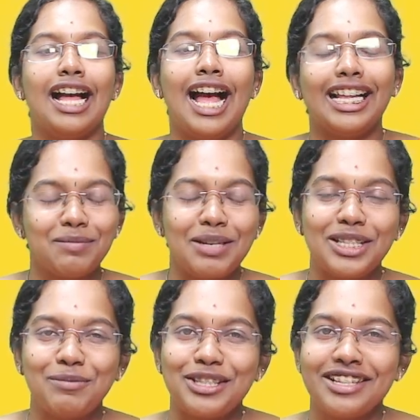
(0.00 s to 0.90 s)
Hello my dear
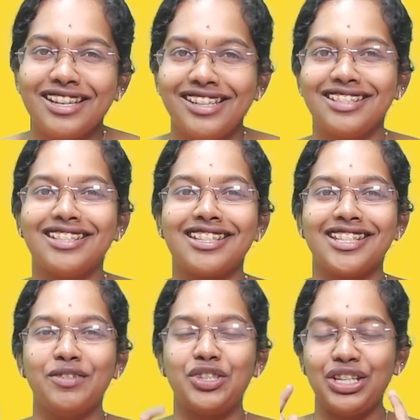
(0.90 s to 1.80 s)
boys and girls, this is the
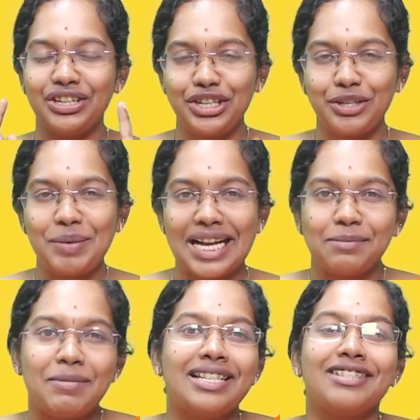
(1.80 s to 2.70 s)
Wishing Crew, your Max
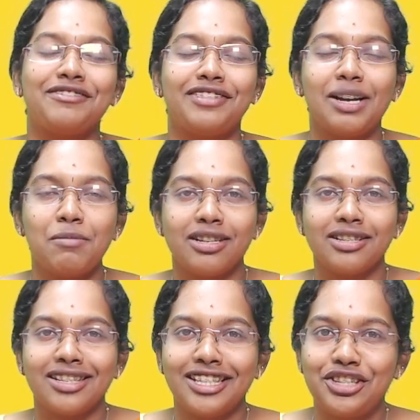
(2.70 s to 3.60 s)
mentor from 100
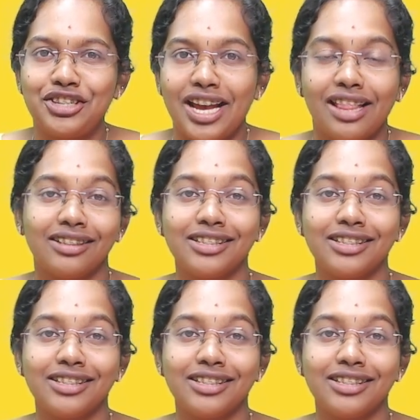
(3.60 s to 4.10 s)
Learning Together.